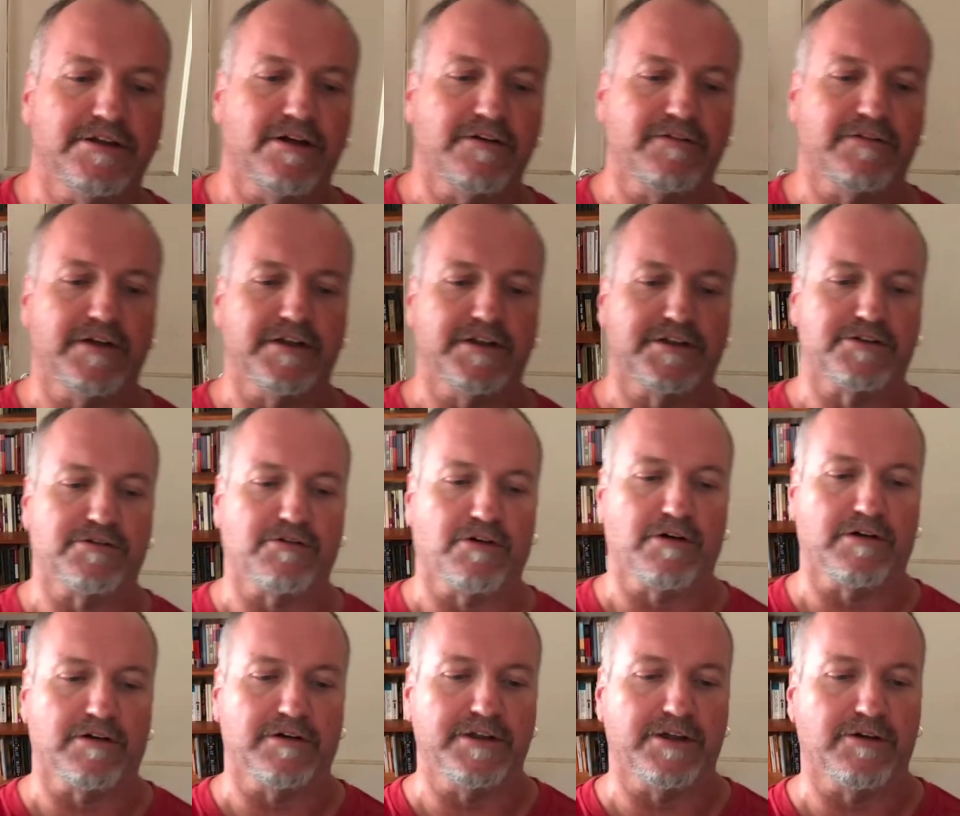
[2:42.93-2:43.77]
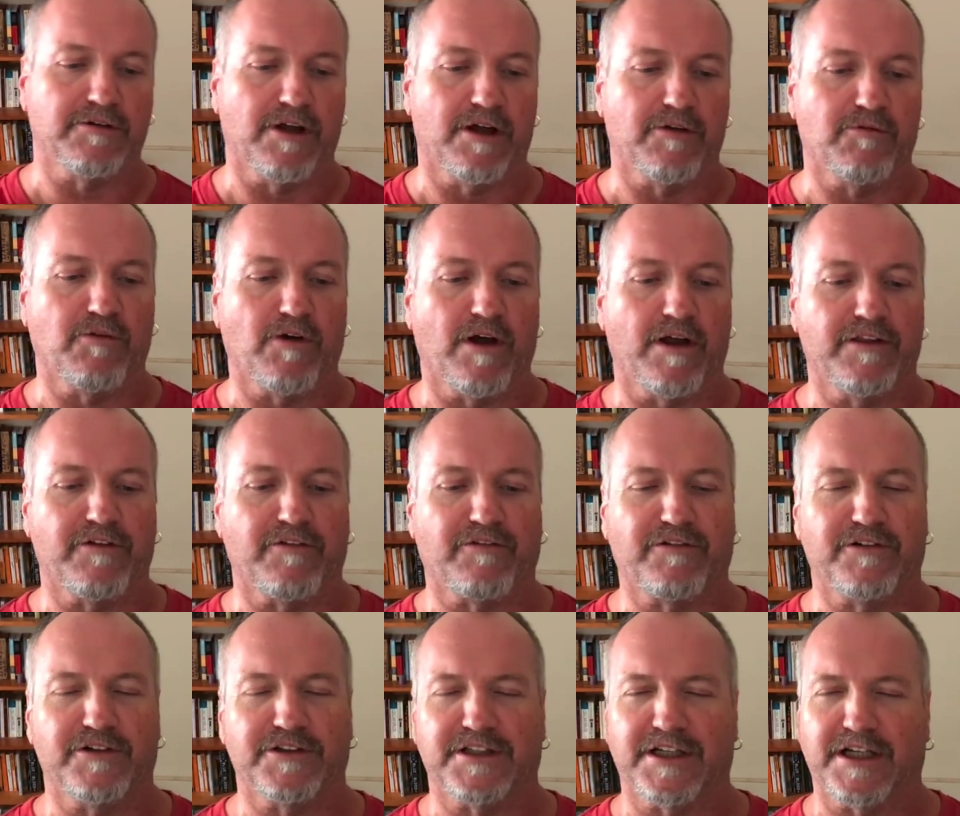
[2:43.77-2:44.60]
Historically, and the
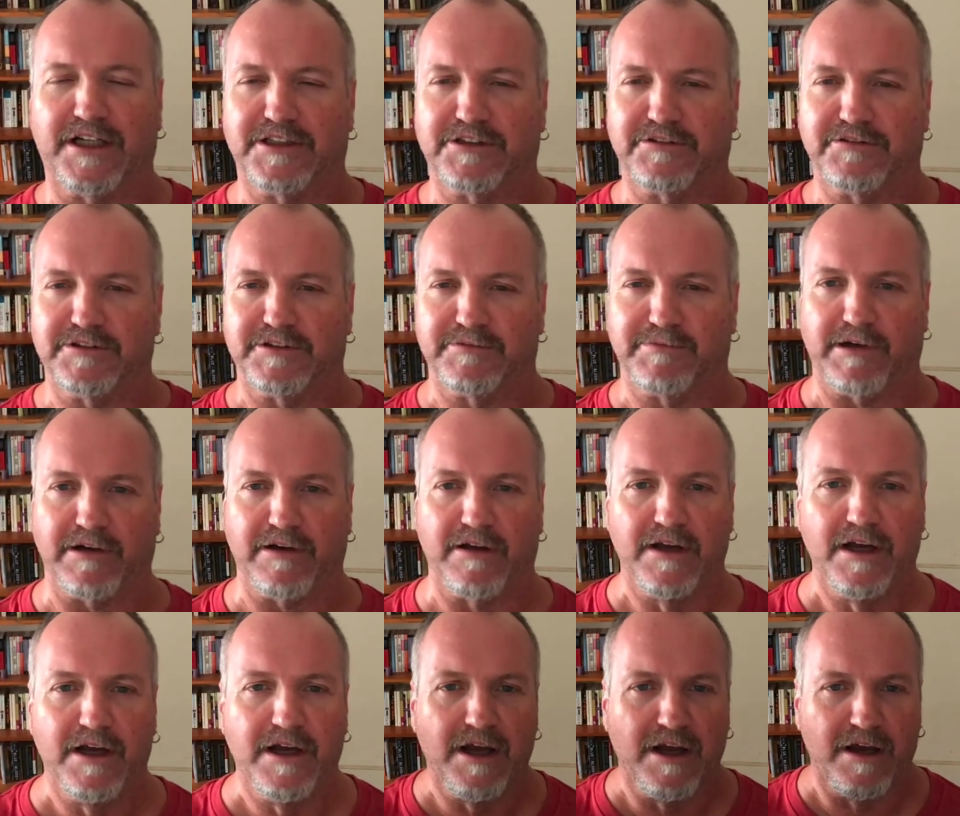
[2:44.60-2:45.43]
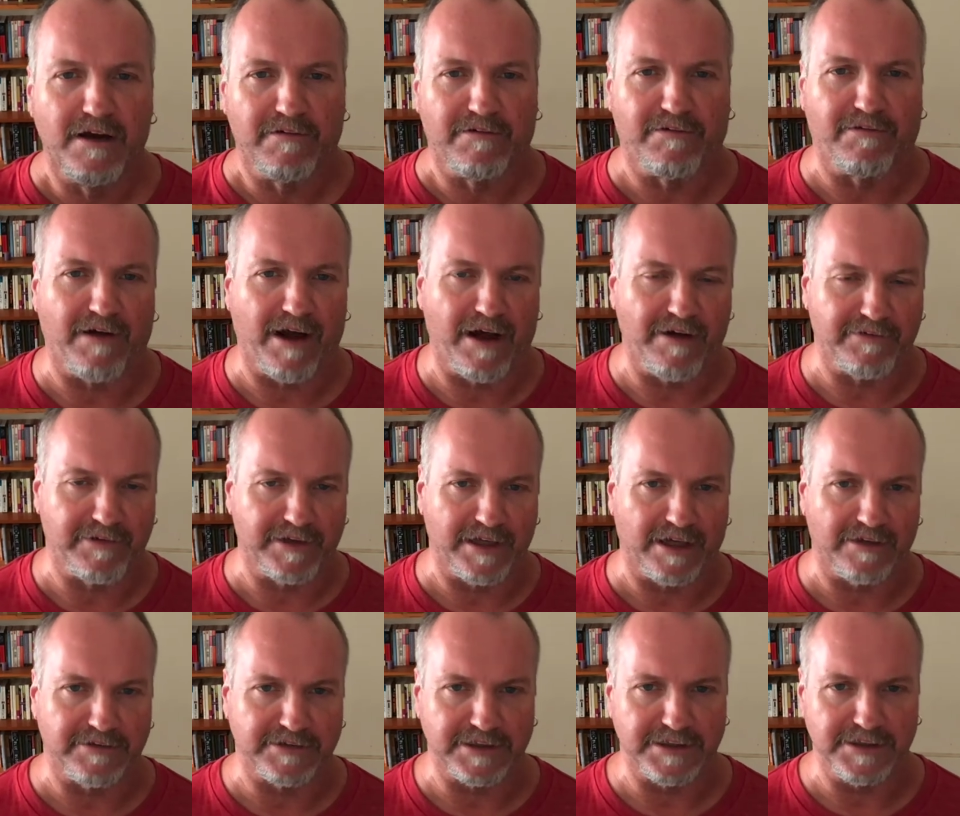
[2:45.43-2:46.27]
first, I guess, was about
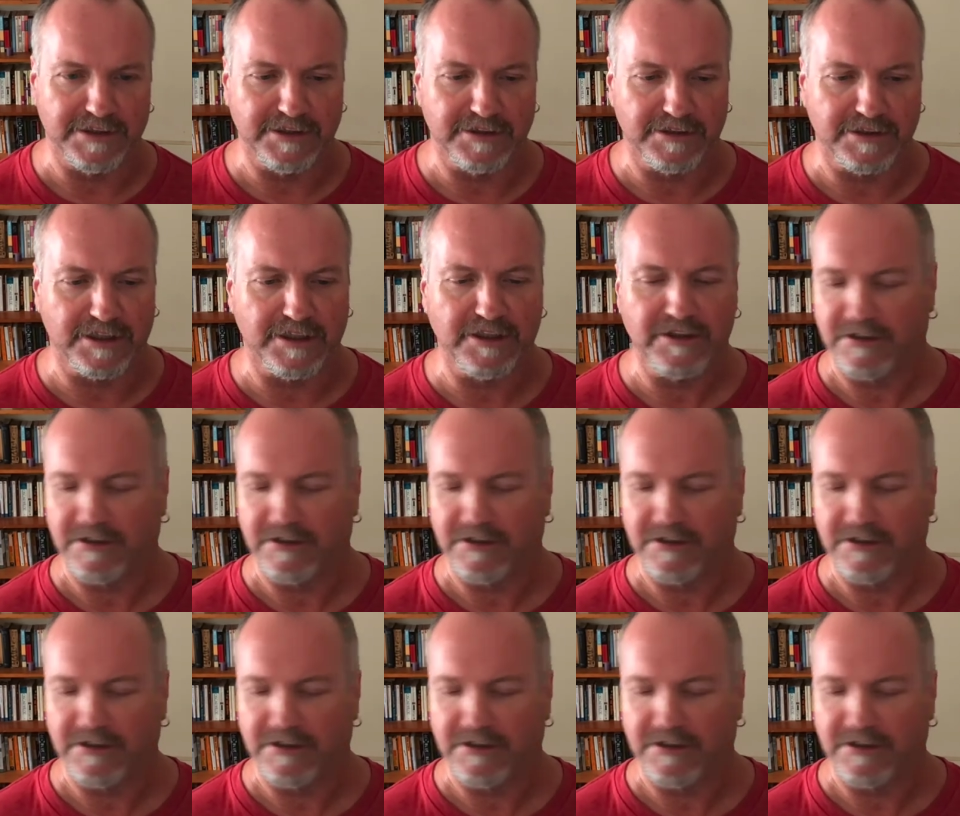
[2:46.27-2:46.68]
5,000 years.